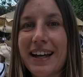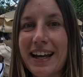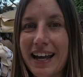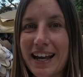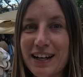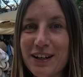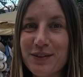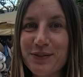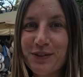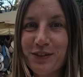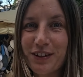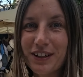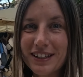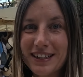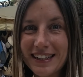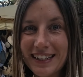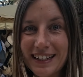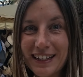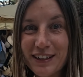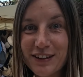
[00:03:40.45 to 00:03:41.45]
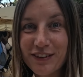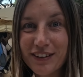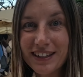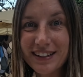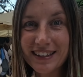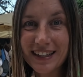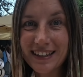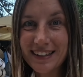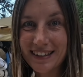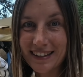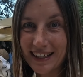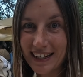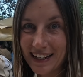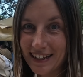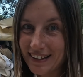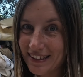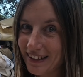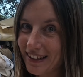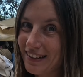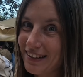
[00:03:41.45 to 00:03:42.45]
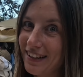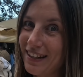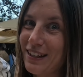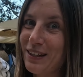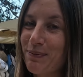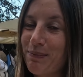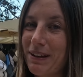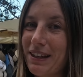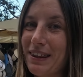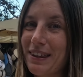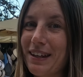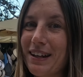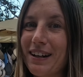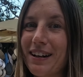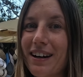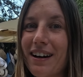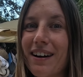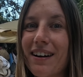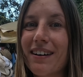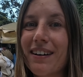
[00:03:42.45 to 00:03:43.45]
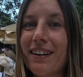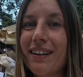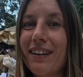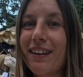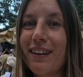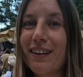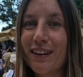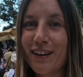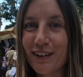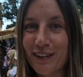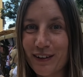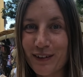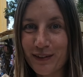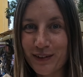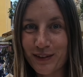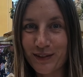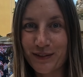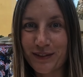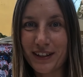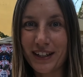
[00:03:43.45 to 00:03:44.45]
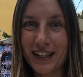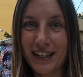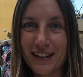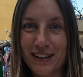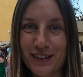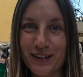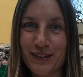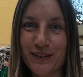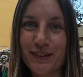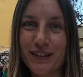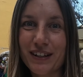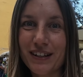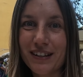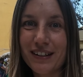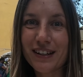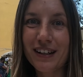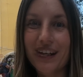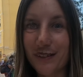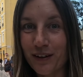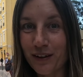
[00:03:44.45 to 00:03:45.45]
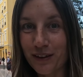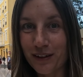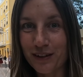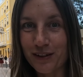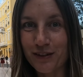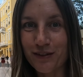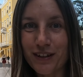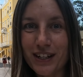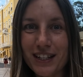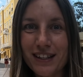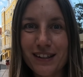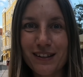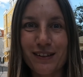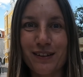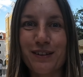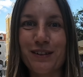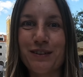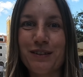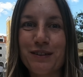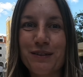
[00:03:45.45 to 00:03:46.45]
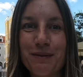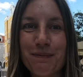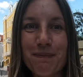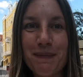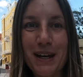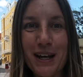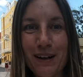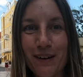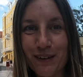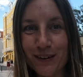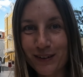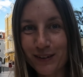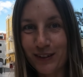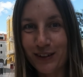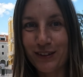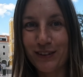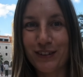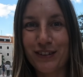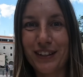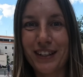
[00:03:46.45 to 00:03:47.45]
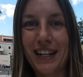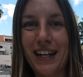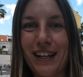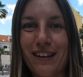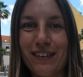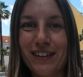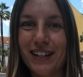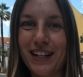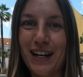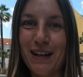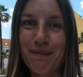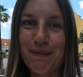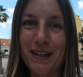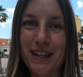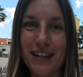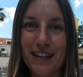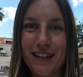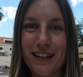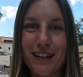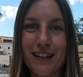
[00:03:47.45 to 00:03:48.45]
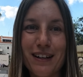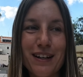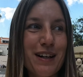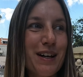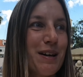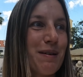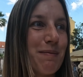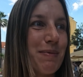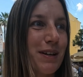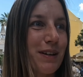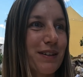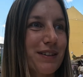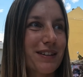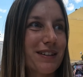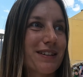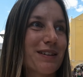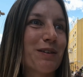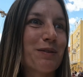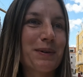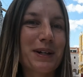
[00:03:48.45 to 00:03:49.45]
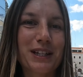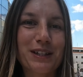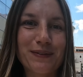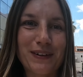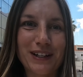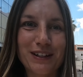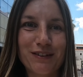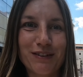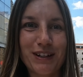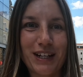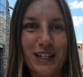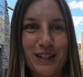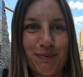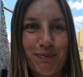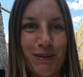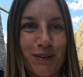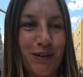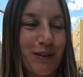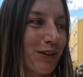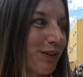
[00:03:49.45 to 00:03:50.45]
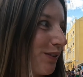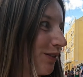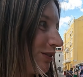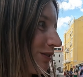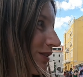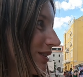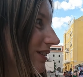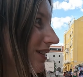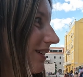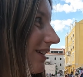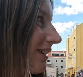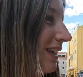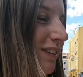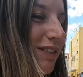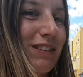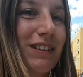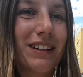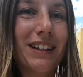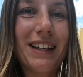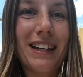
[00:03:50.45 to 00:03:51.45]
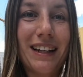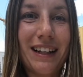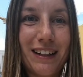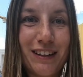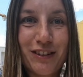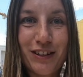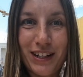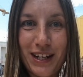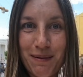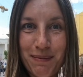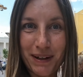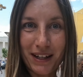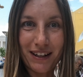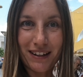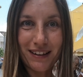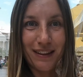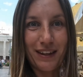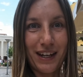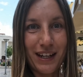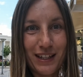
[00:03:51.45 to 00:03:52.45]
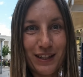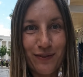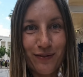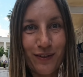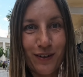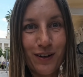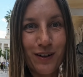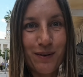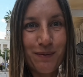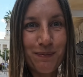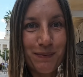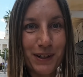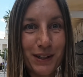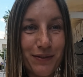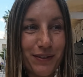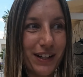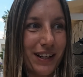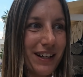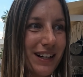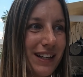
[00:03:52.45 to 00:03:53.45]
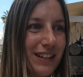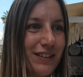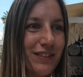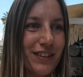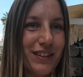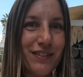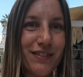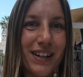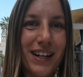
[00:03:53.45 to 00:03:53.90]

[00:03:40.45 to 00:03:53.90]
And of course, in a touristic city such as Split, there are a lot of souvenir stores on the streets, so make also sure to take your time here, because it's always fun to explore those cute little typical things from different countries,